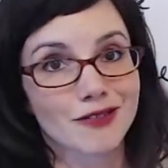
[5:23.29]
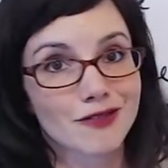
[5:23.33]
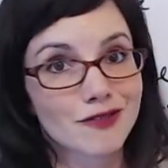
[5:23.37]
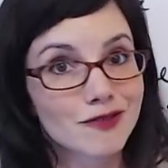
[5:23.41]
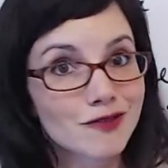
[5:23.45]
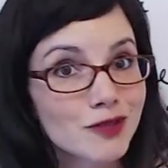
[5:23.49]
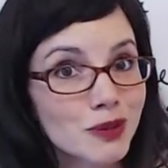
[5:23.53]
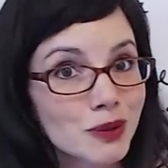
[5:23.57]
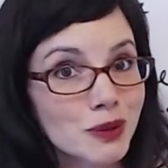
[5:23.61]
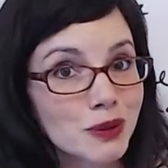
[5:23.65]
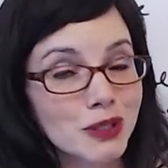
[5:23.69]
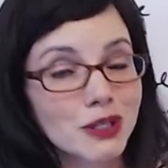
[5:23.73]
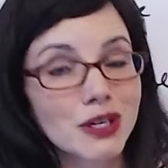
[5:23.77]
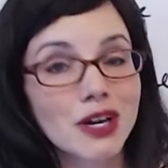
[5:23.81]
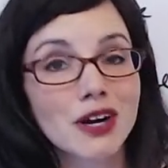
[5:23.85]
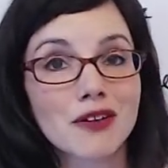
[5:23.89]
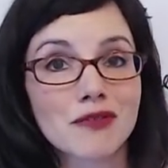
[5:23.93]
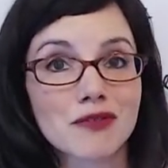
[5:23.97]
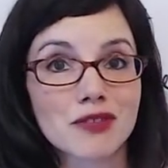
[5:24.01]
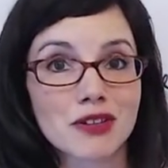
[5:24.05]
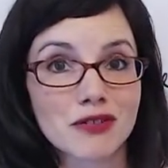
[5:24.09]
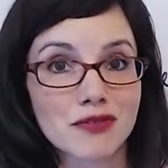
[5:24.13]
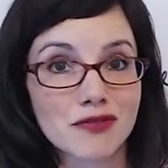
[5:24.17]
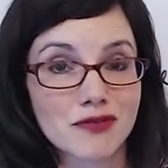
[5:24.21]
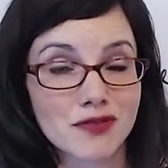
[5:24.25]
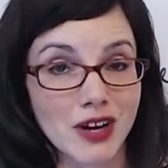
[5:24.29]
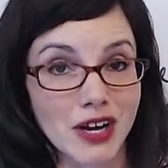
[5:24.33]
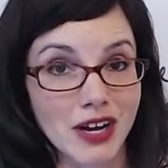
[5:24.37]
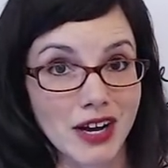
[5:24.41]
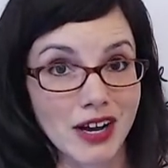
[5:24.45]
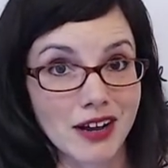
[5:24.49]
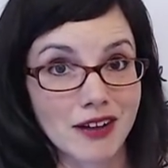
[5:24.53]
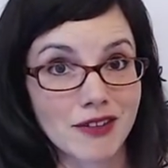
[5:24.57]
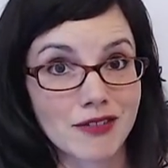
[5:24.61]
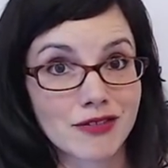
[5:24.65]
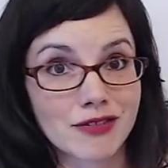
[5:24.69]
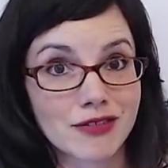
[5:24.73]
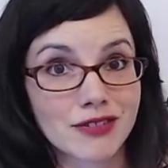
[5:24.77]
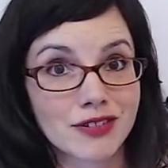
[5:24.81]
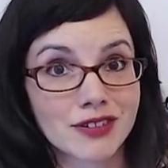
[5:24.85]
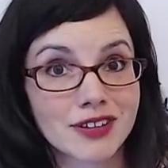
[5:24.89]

4 of the 5